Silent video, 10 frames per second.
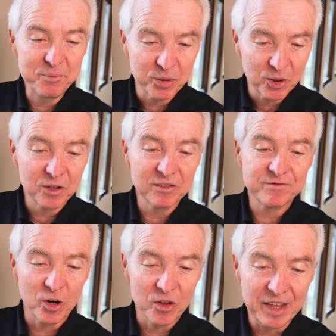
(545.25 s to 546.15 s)
pull
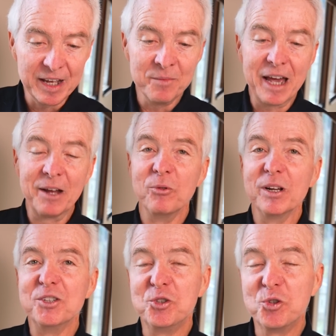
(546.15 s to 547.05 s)
for them and
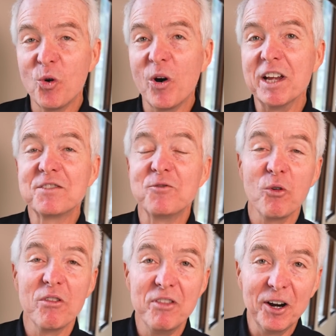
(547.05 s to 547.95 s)
rejoice
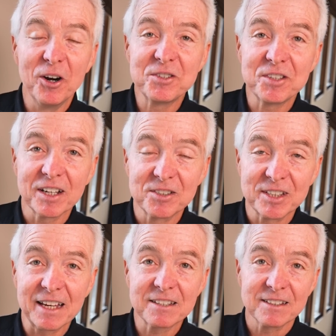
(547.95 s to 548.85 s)
for their
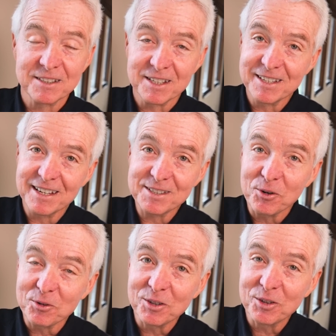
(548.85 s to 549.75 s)
successes. Is this
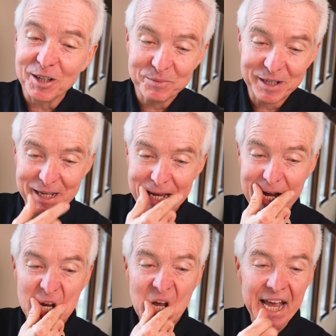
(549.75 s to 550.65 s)
hurting a little bit
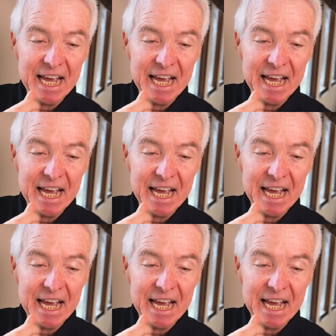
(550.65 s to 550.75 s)
yet?